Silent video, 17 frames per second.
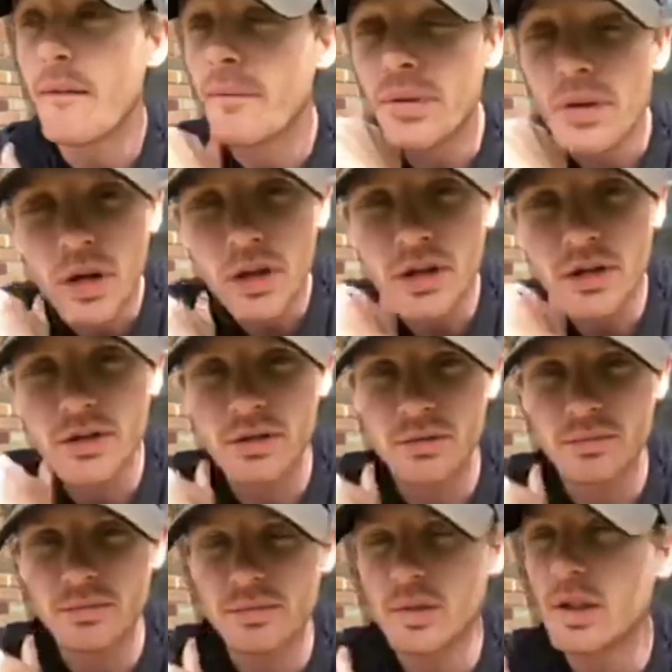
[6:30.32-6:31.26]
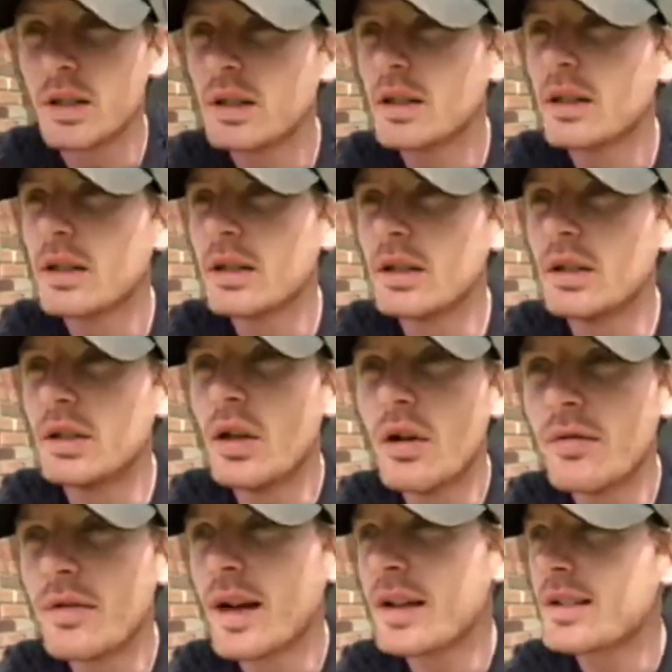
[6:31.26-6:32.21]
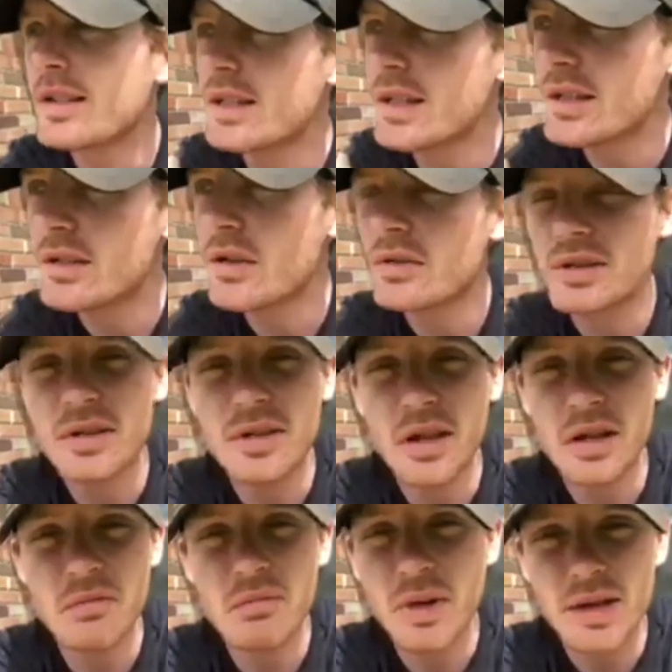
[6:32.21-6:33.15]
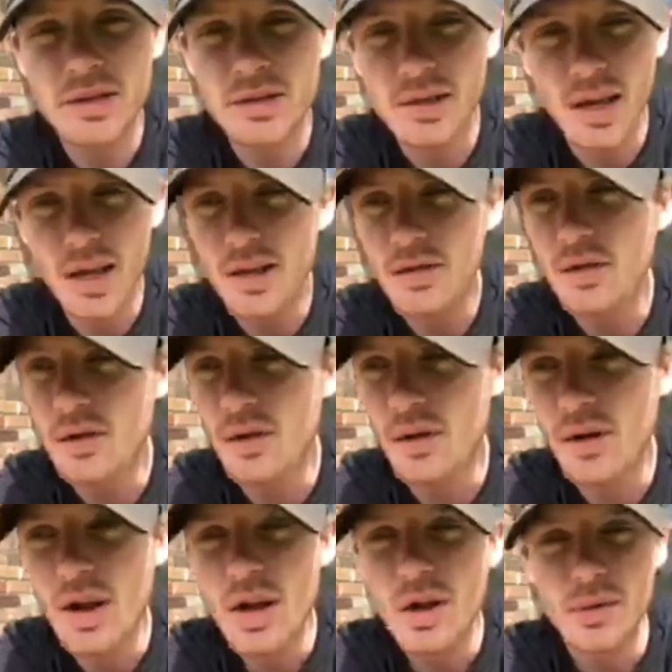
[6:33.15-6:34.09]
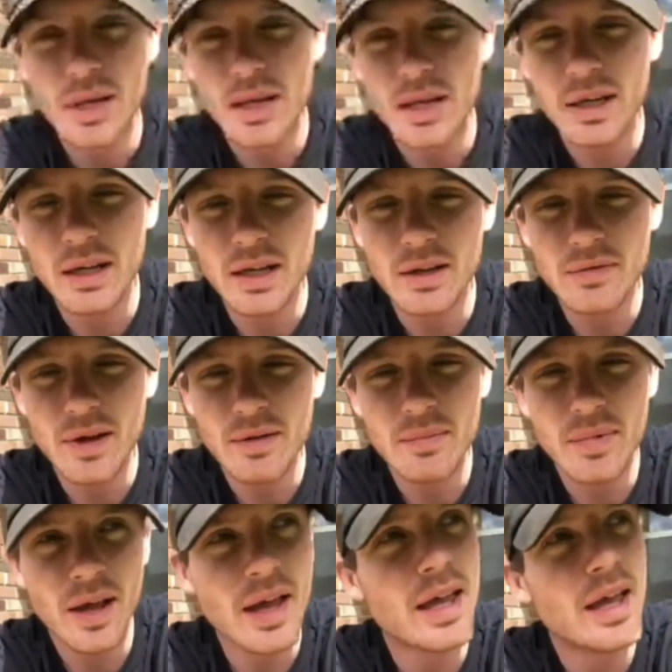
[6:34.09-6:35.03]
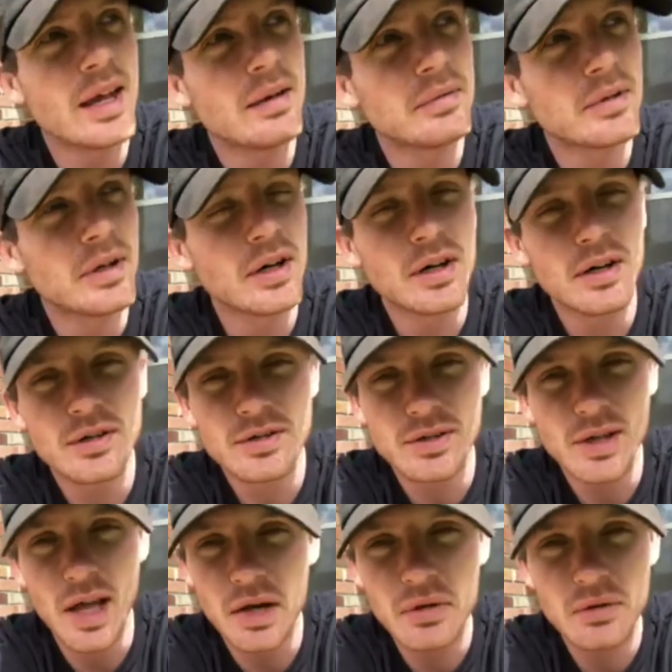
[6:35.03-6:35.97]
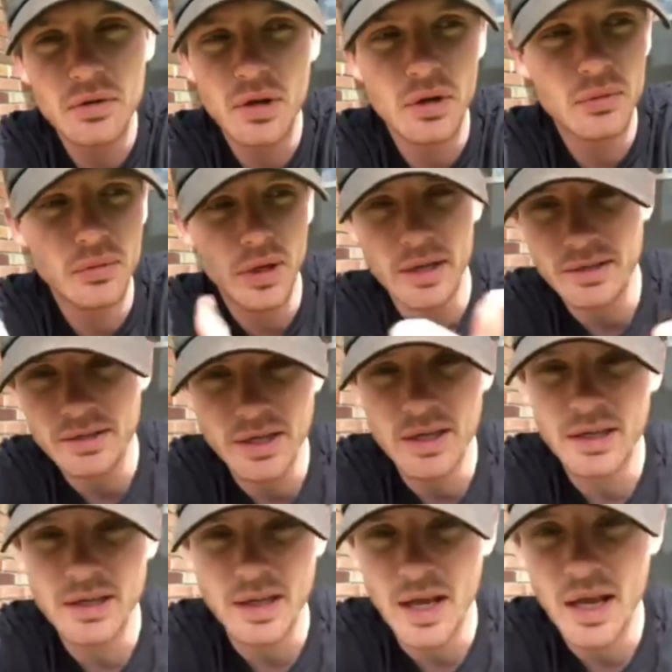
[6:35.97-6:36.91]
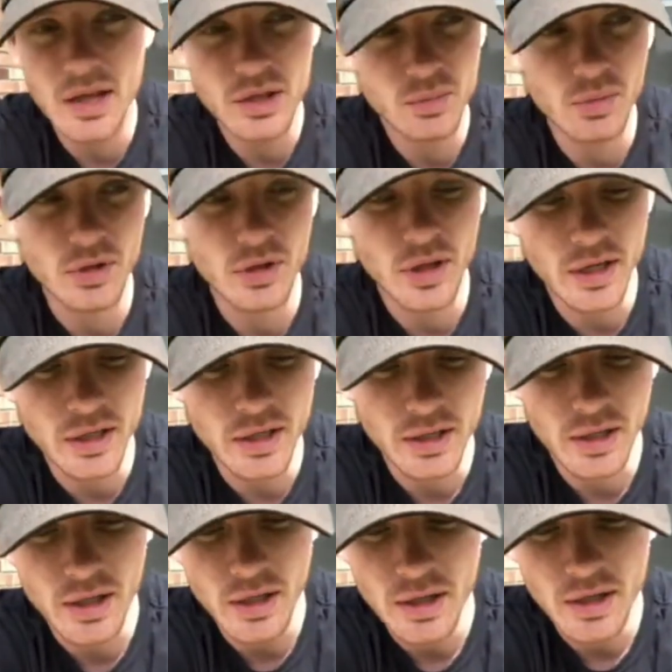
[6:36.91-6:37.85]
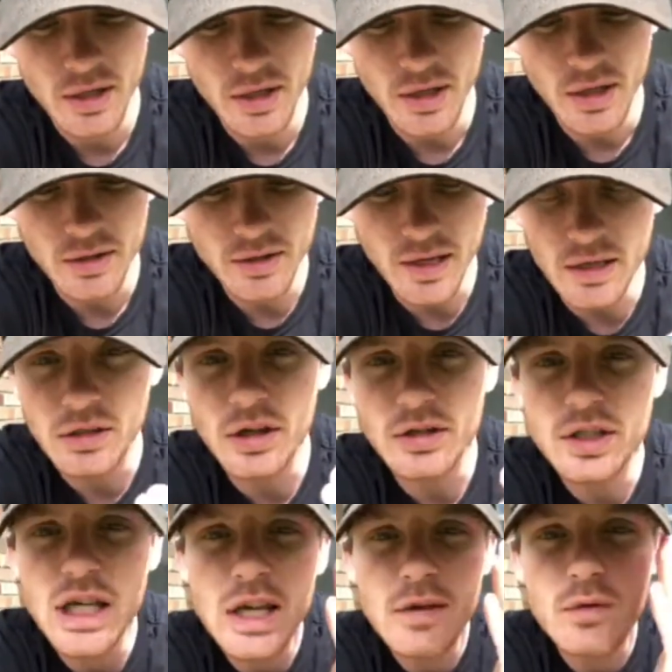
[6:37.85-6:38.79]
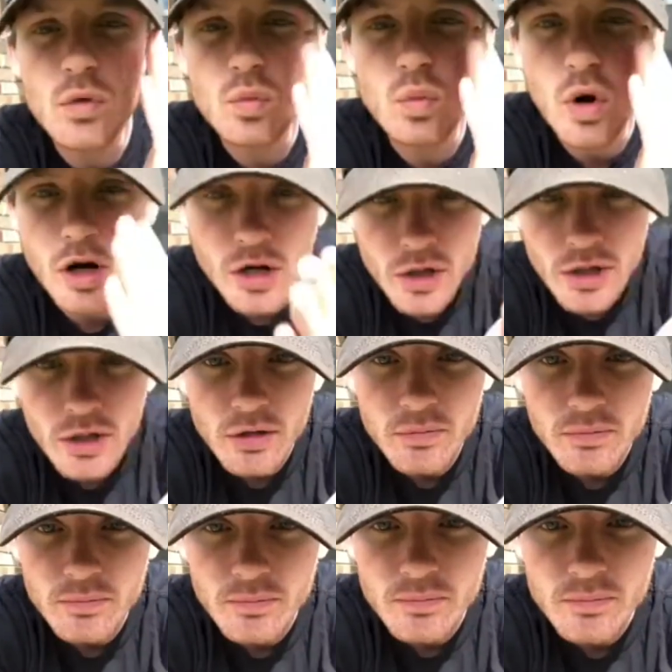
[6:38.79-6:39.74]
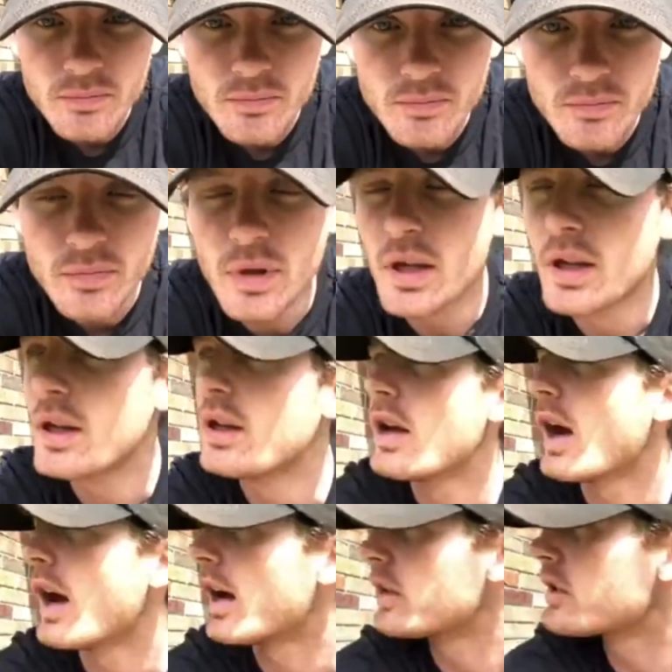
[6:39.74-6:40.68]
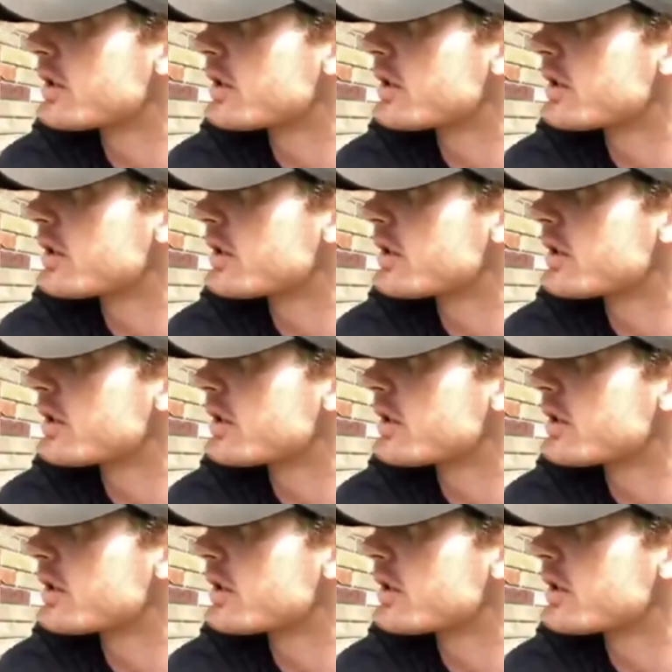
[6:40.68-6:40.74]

No vaccines, no synthetic medicine at all. When I if my head ever hurts, I don't go like take an aspirin. Like, that doesn't even work. I